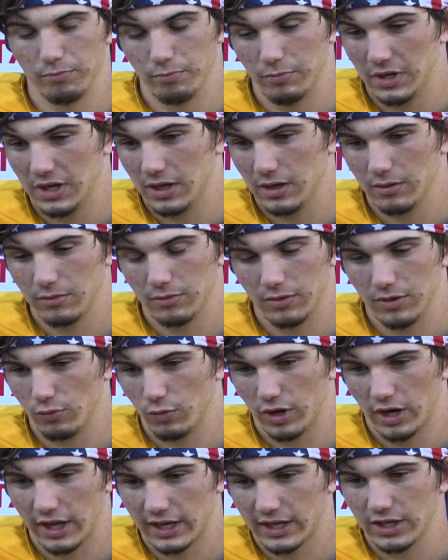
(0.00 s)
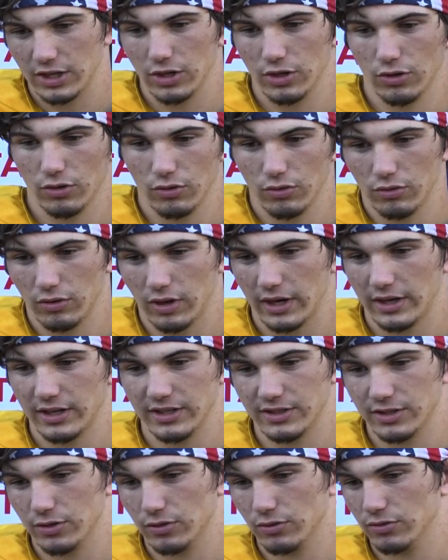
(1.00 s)
me and what I can do, I
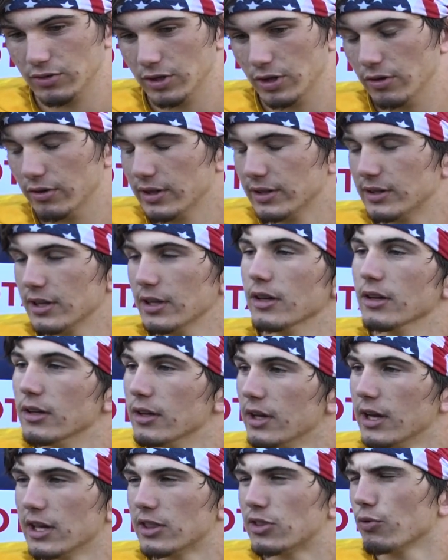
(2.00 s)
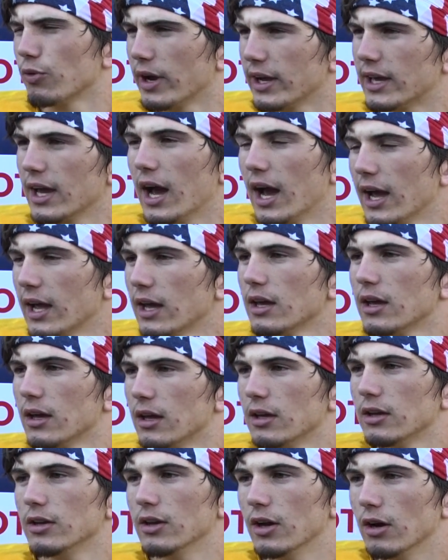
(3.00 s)
need to, you know, hit the right guy,
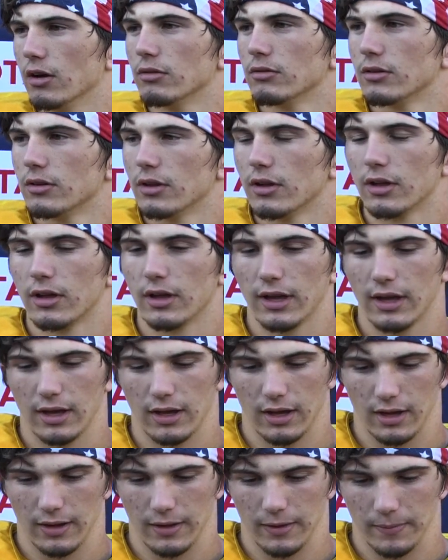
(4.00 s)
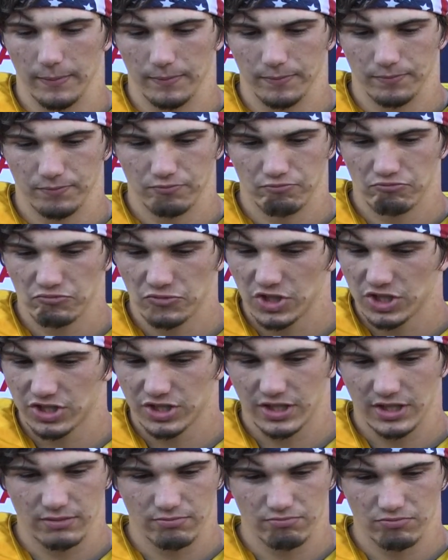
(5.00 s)
you know.
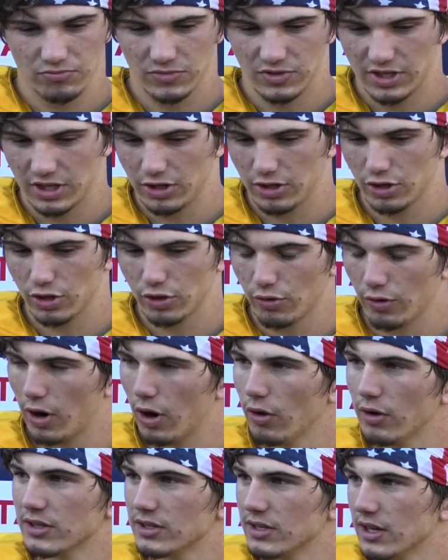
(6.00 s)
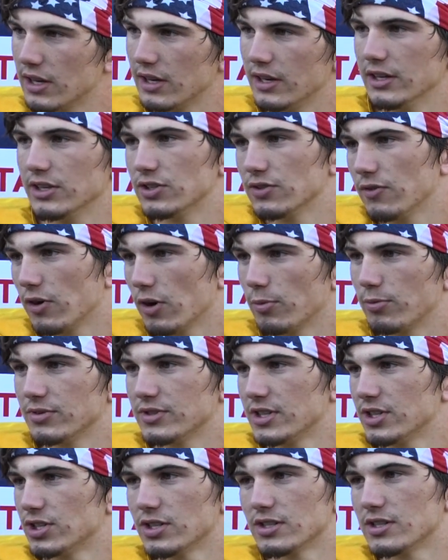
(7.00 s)
Just continue to grow in each of our
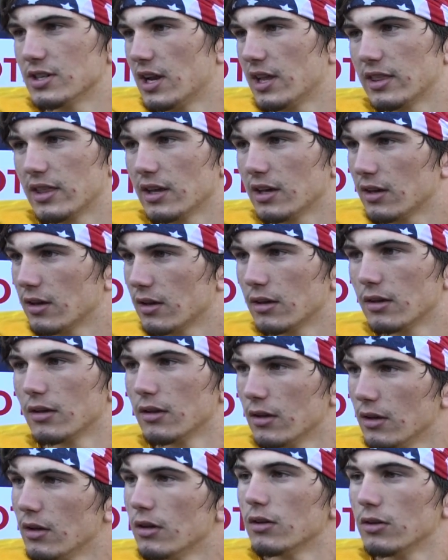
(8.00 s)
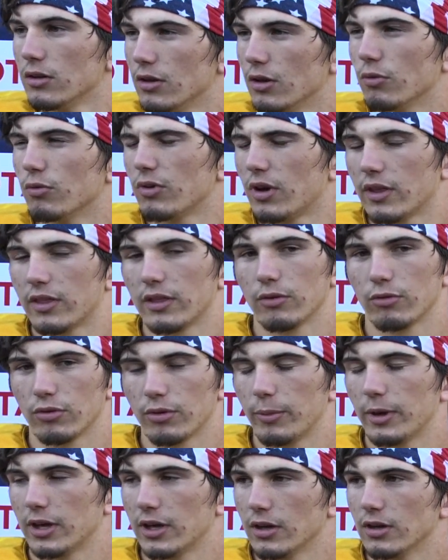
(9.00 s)
positions, and I think we're
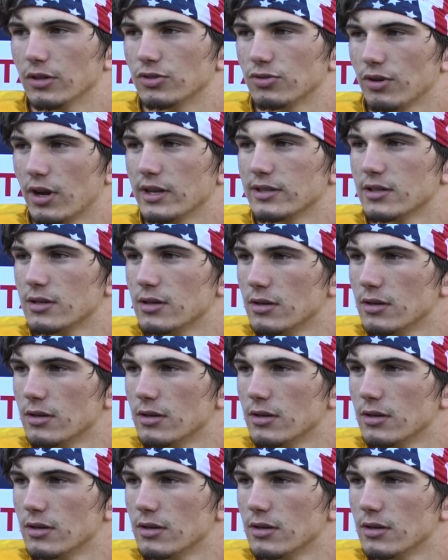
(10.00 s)
making good strides.